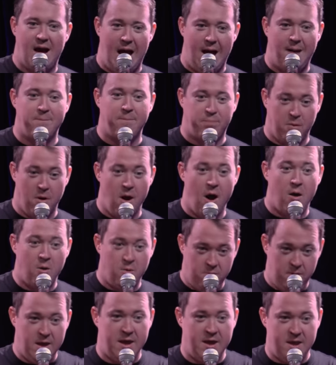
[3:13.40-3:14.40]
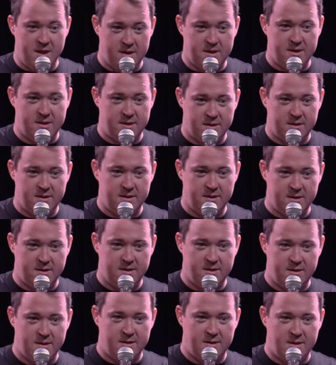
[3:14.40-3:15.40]
I'm pro it.
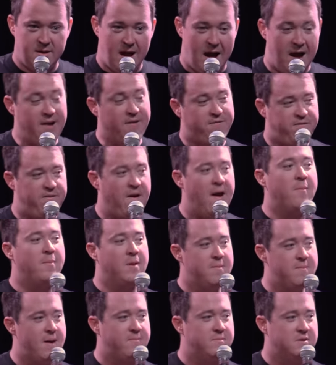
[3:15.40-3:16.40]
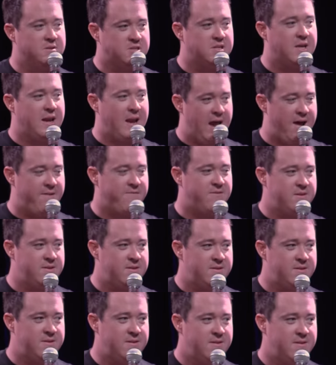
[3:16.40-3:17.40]
I have family members that have it.
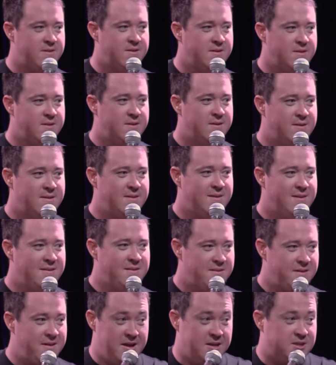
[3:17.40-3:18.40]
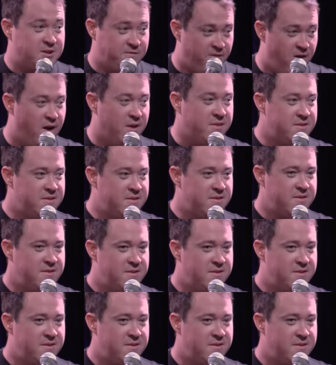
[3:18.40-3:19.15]
It's fun.